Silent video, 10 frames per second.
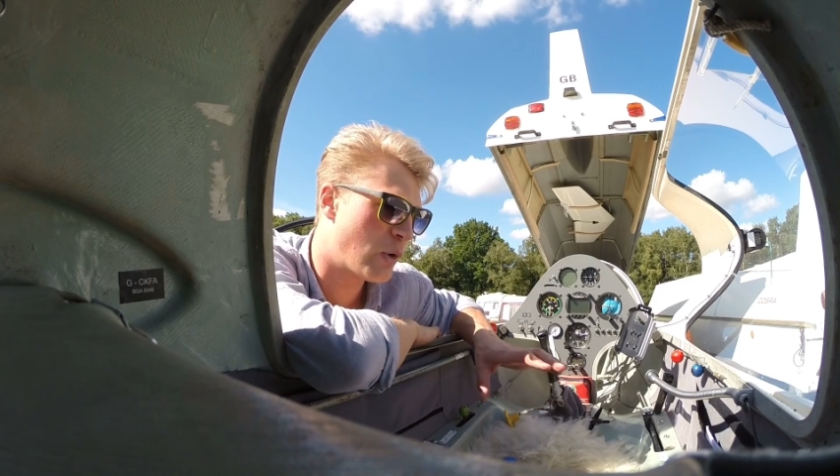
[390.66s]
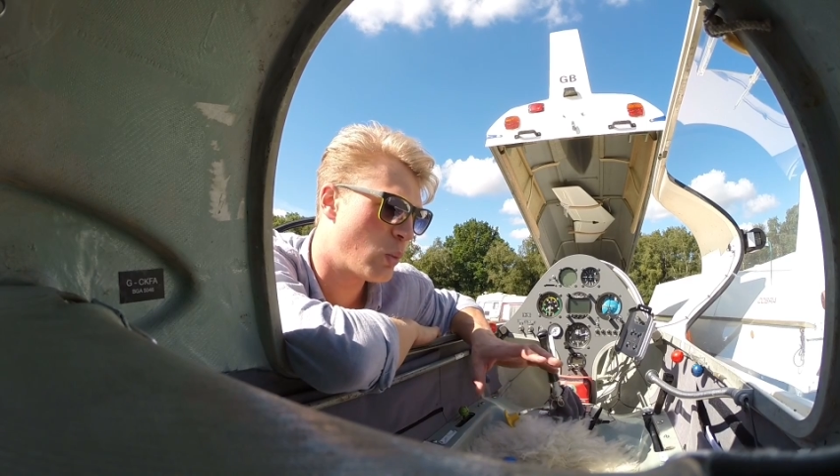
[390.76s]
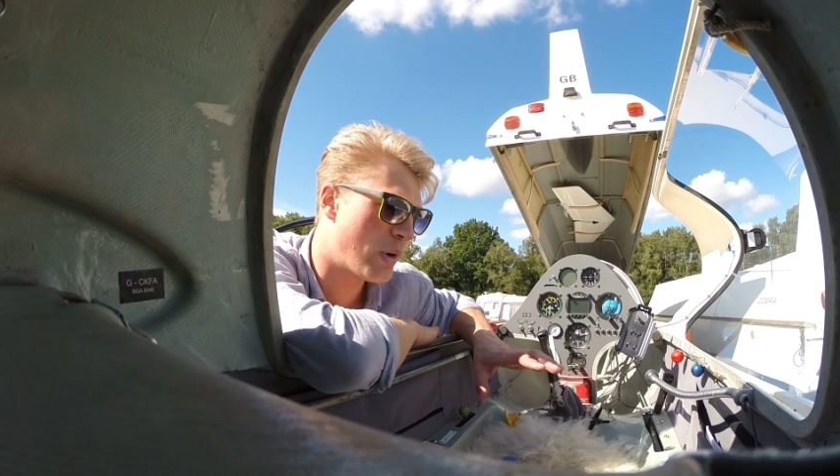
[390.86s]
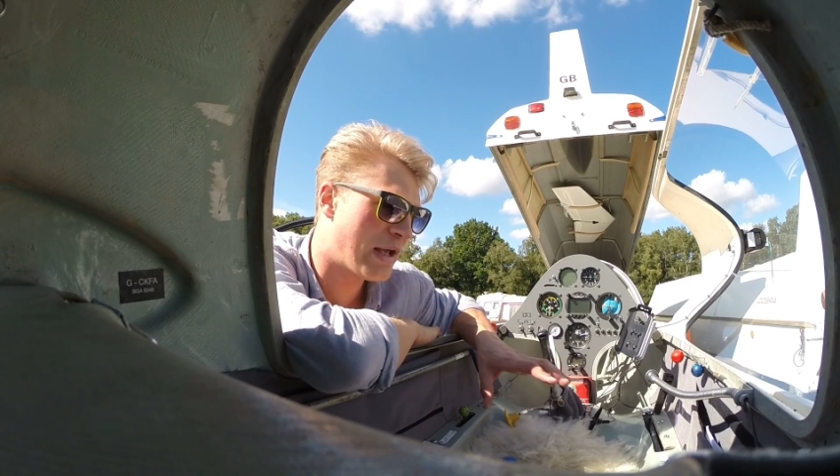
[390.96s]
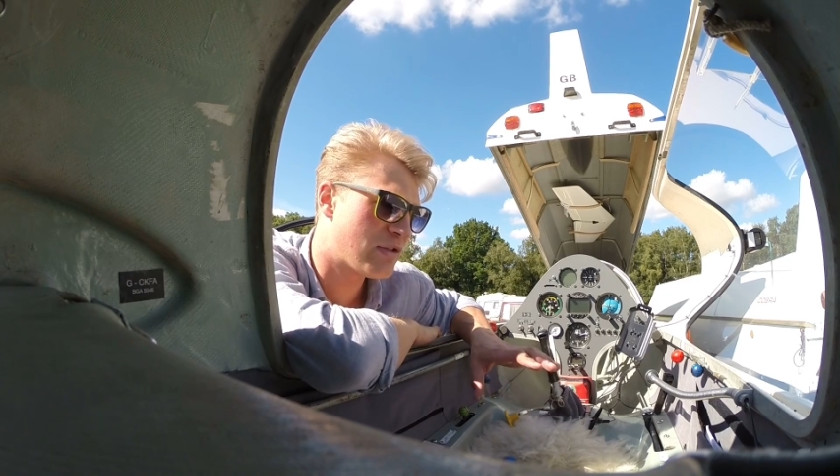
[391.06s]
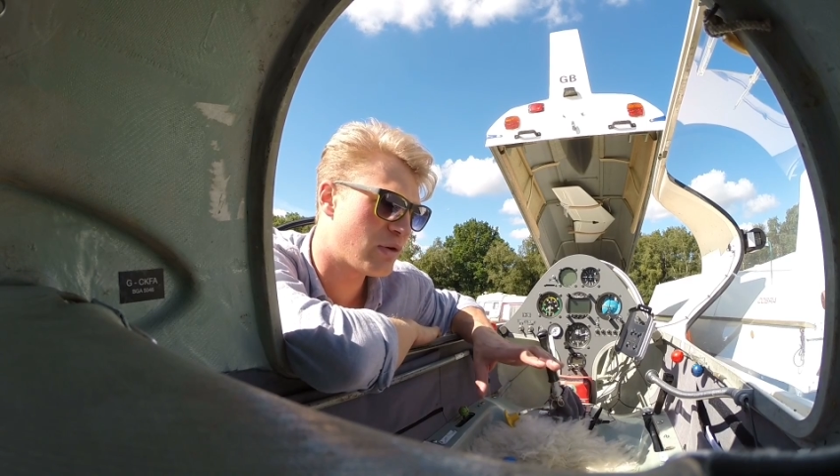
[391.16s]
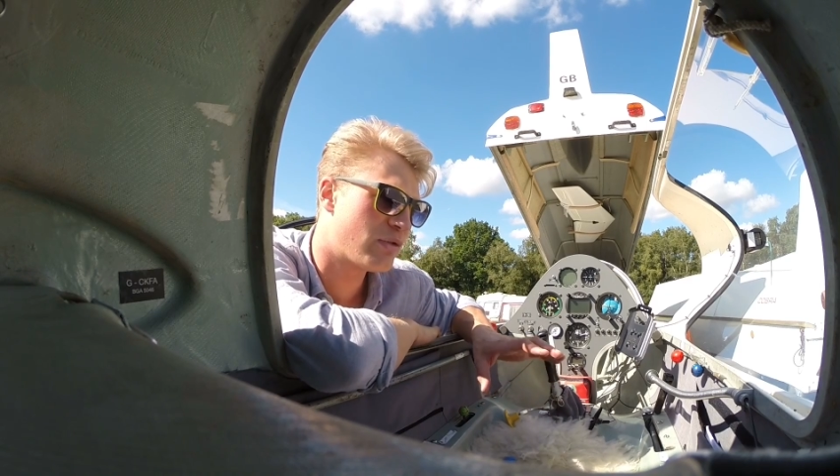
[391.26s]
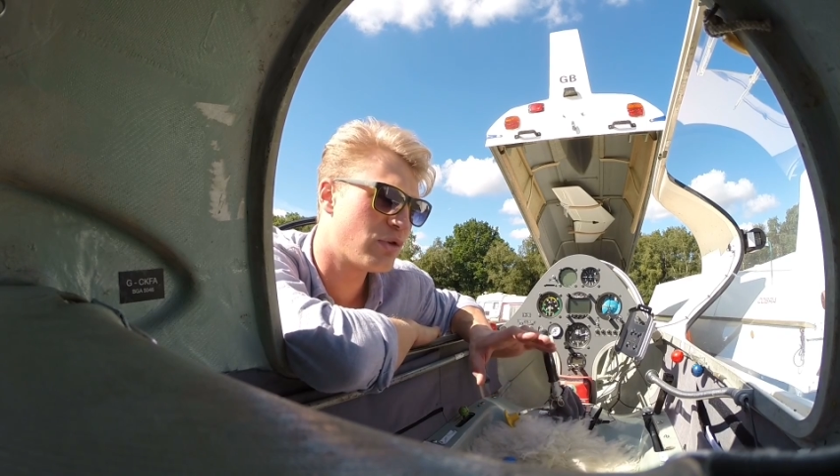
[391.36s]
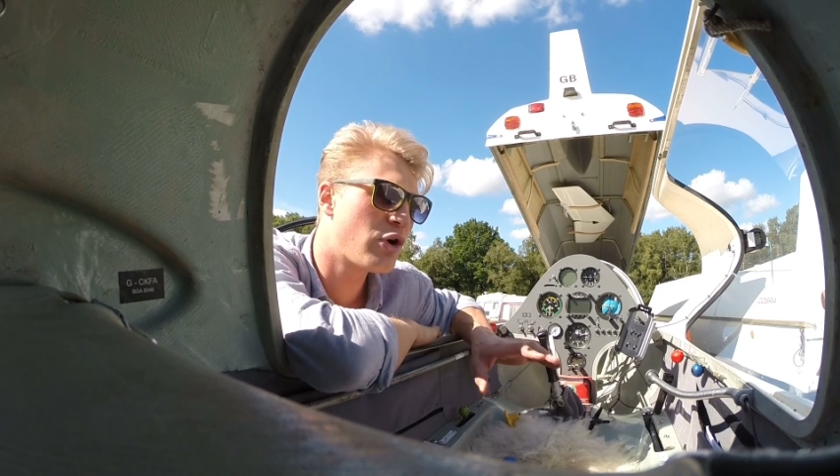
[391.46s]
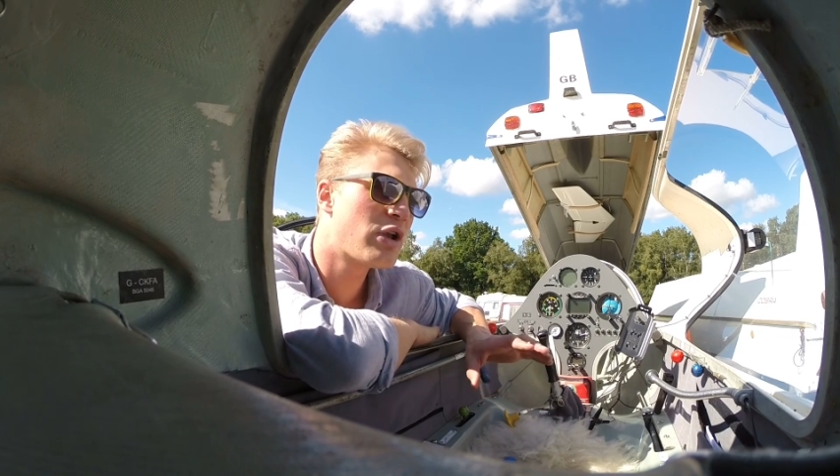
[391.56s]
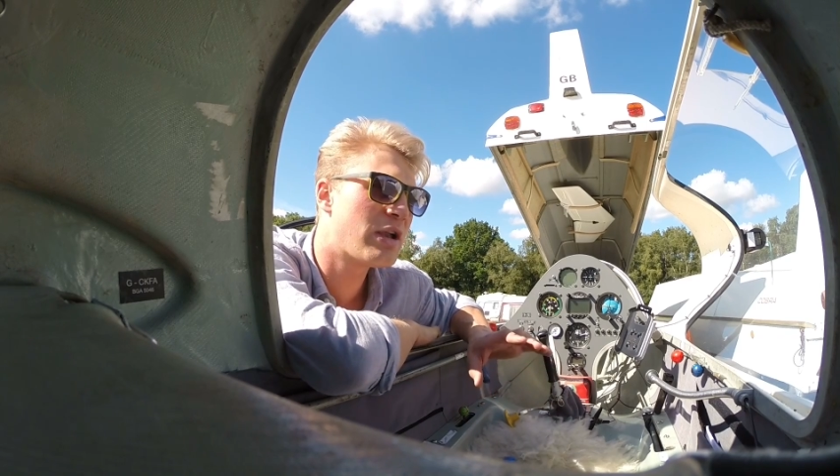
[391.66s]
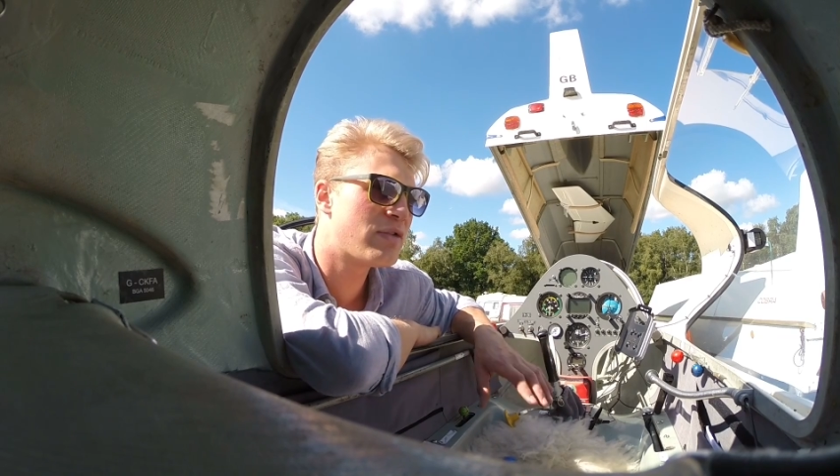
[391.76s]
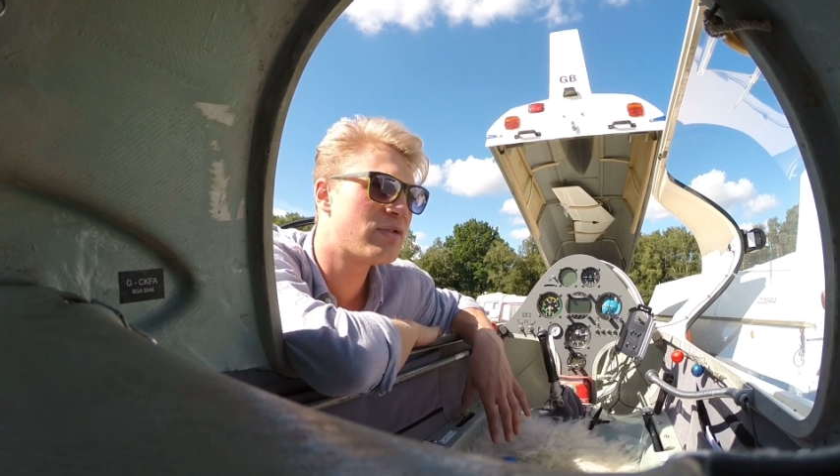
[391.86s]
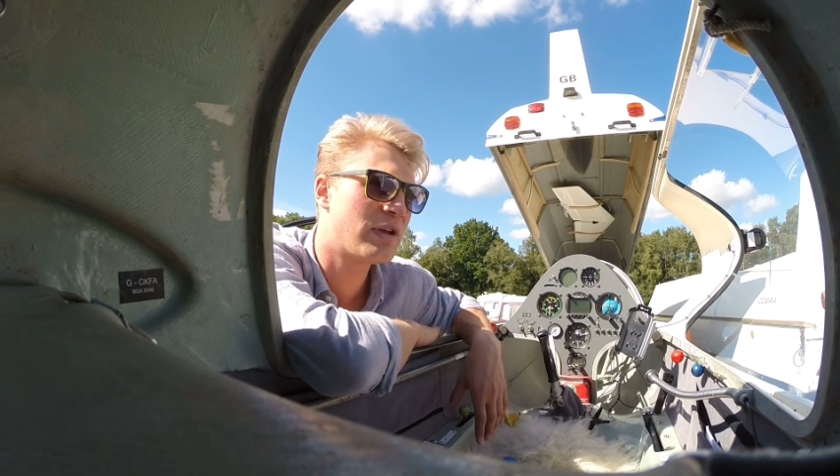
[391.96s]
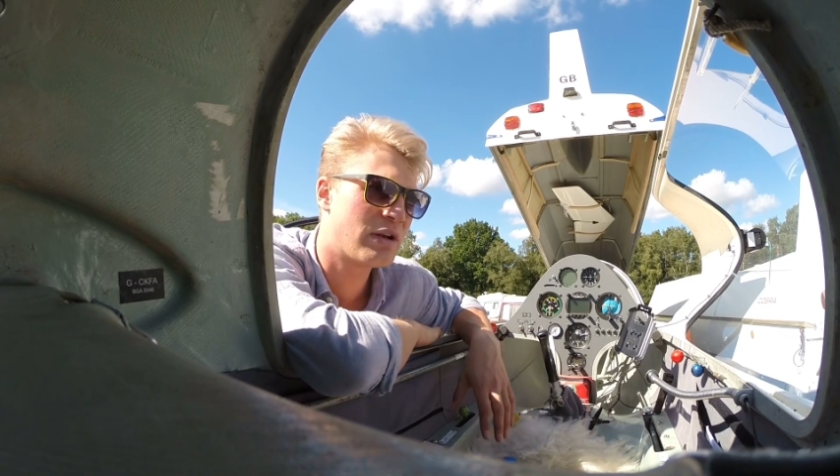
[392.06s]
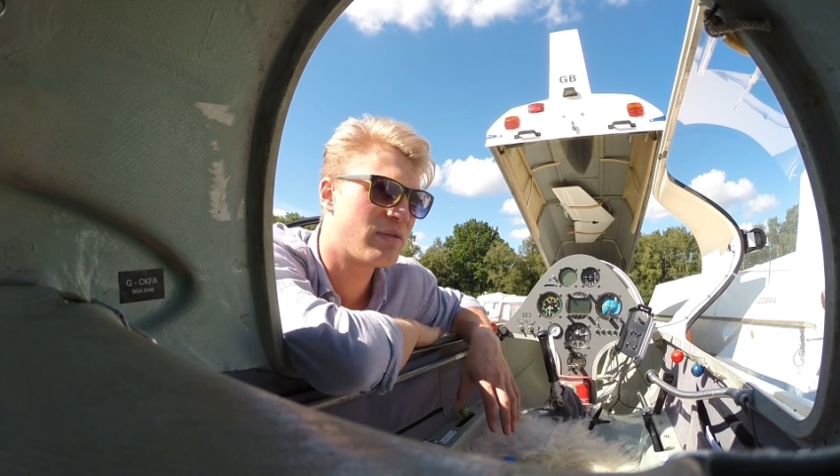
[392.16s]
a weight of non-lifting